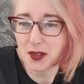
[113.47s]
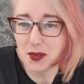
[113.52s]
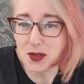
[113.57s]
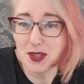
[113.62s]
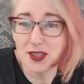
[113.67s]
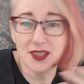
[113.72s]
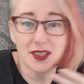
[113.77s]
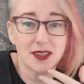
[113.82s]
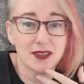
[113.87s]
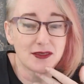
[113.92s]

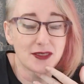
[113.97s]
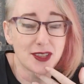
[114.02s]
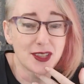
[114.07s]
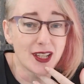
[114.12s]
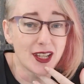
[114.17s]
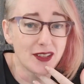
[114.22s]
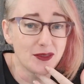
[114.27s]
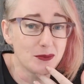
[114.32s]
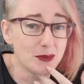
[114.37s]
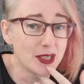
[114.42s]
Just
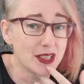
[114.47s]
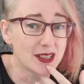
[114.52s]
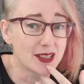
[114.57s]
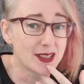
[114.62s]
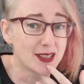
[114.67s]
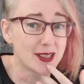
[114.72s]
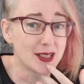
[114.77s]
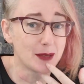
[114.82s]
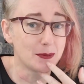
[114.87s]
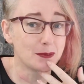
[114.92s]
save me a
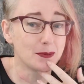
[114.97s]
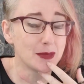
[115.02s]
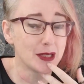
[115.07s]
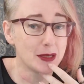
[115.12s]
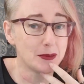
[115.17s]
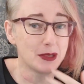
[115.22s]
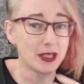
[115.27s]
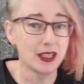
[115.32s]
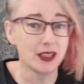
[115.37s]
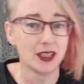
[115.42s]
step,
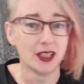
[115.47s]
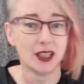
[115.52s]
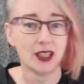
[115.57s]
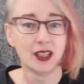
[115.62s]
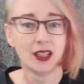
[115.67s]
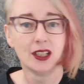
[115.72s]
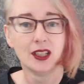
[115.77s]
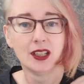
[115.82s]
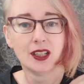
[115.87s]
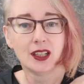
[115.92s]
maybe.
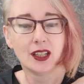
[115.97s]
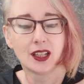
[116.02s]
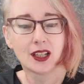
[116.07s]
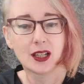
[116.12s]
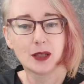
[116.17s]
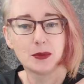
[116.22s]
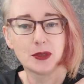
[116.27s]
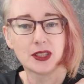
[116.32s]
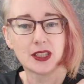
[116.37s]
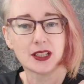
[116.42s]
A
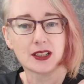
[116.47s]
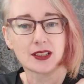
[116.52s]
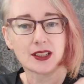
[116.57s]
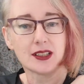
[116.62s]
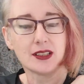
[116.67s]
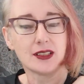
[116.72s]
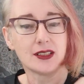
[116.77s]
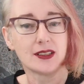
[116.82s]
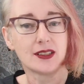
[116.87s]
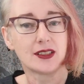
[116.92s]
couple of things
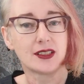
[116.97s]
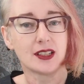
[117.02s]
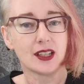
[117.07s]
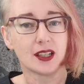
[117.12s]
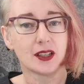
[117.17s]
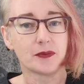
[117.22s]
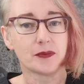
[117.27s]
is,